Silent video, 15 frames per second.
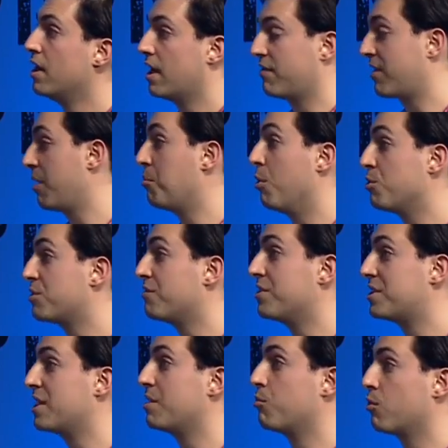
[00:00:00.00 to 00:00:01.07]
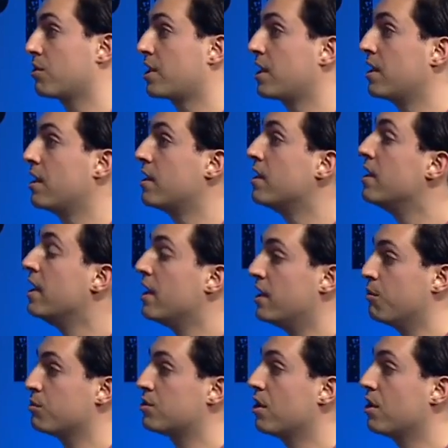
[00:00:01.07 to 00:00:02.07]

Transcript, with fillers: I've got most of the team working on it. Then what's